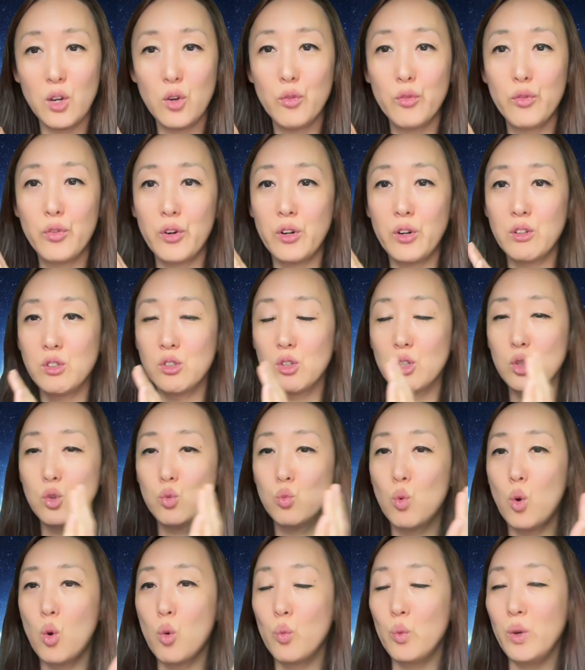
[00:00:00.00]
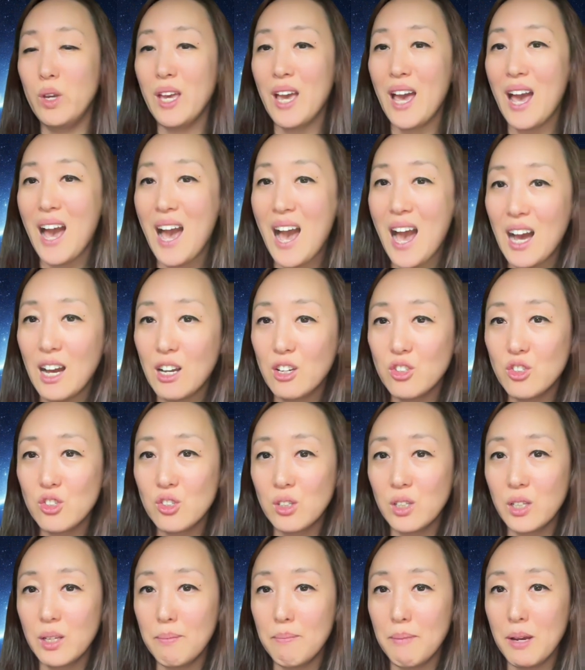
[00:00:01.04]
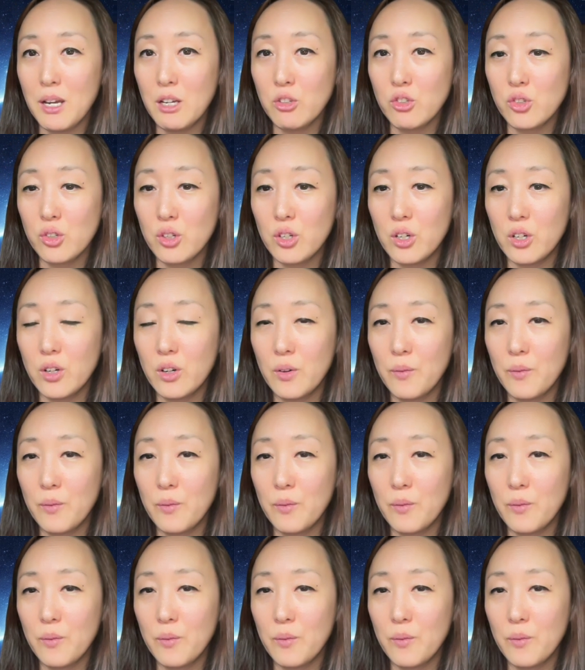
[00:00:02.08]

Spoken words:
versus what we actually measure.